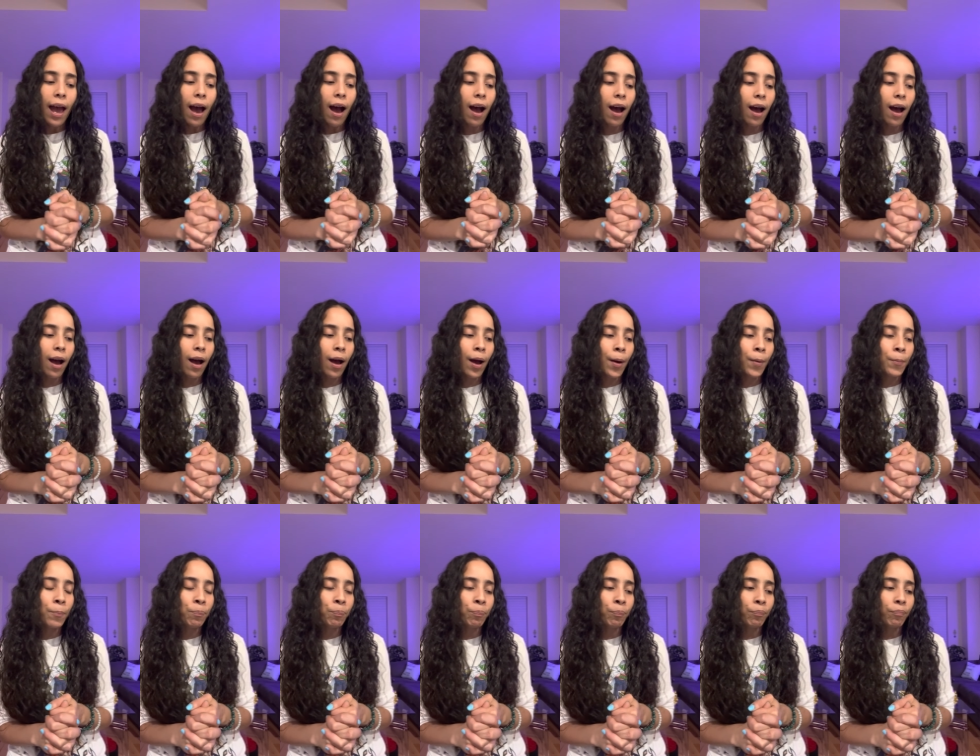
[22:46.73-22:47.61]

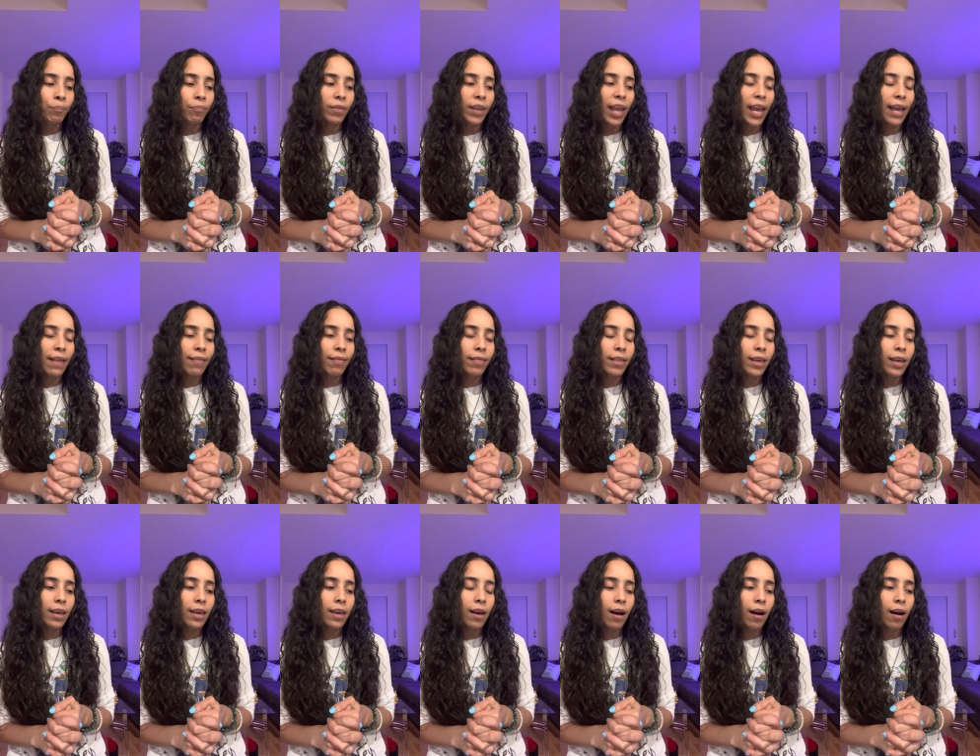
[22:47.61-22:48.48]
And
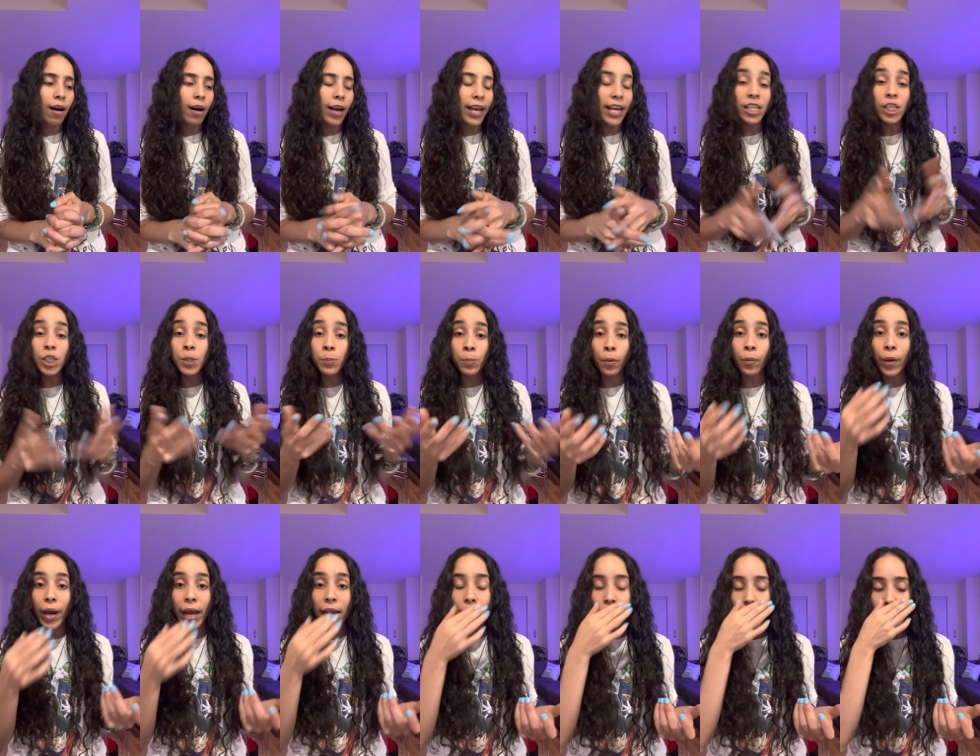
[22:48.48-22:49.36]
the
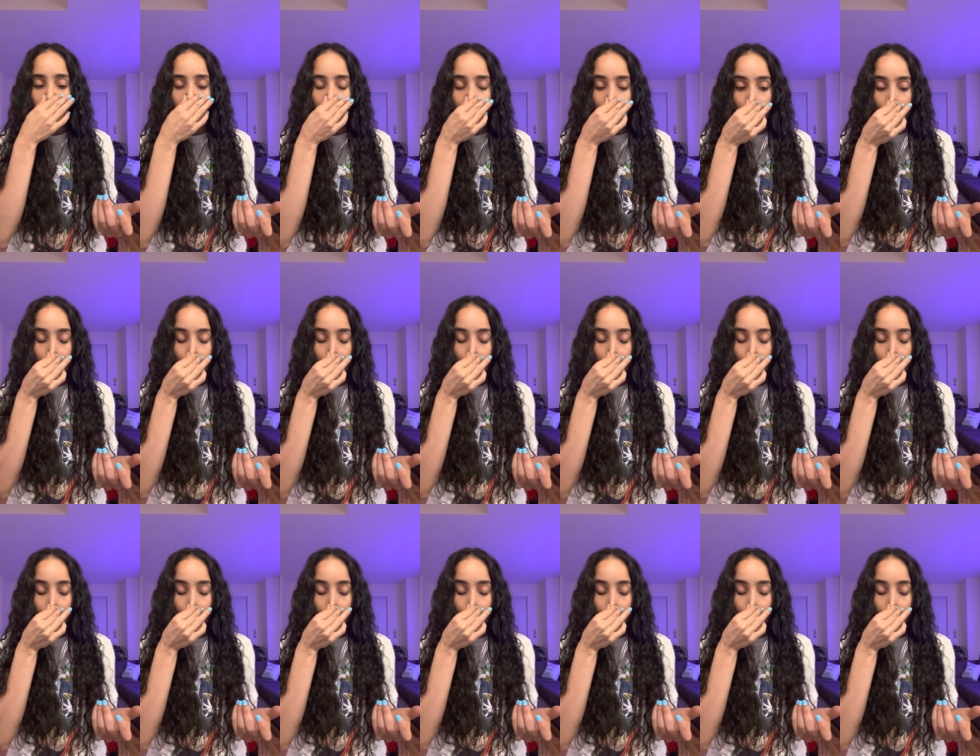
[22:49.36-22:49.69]
inspiration